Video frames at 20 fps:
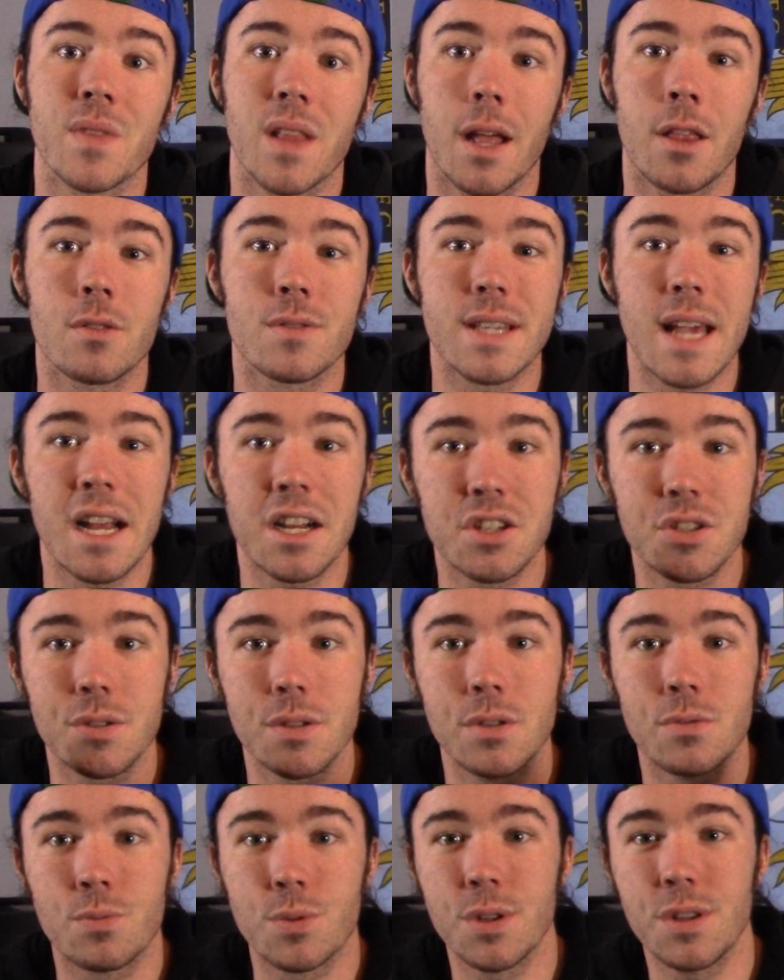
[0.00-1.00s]
And there's
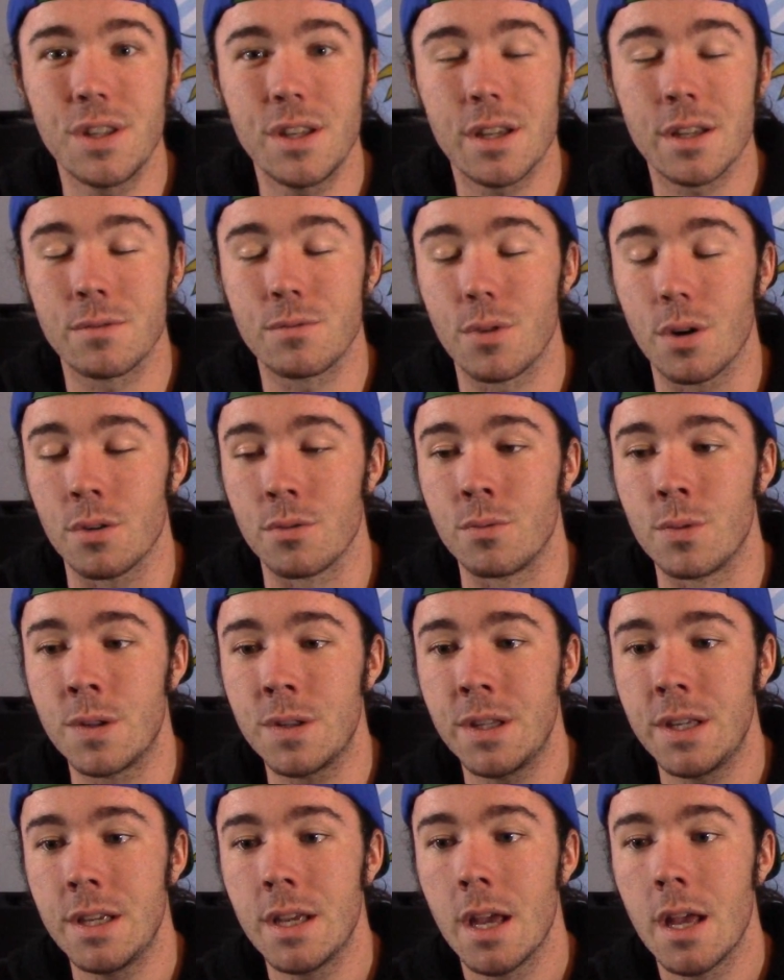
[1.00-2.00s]
actually really a
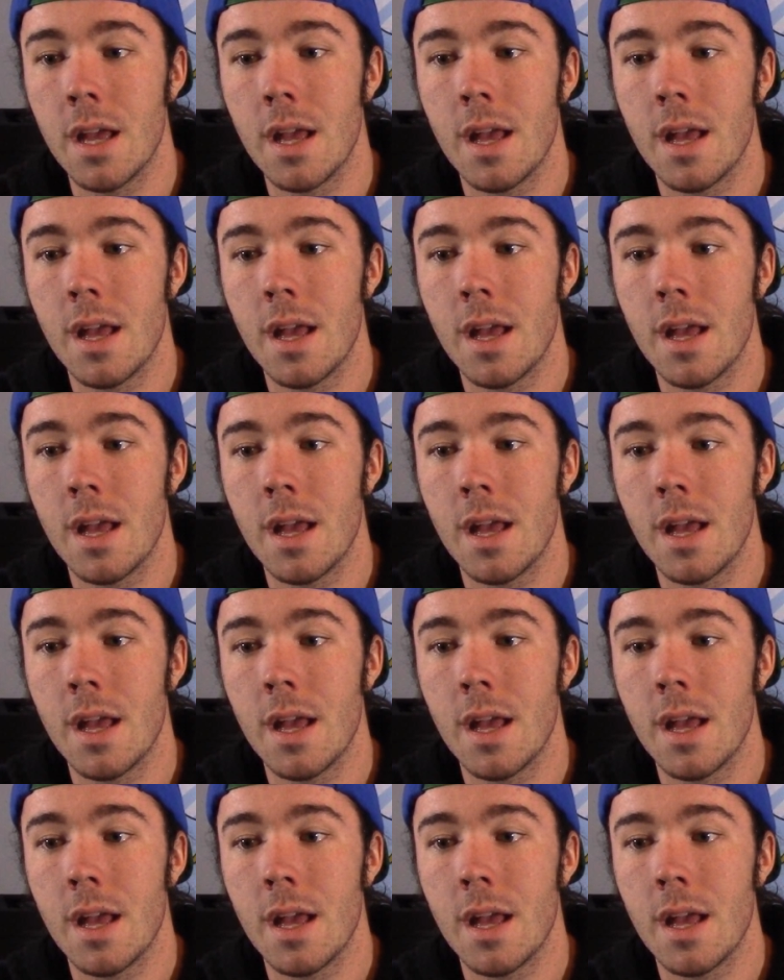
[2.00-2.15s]
really,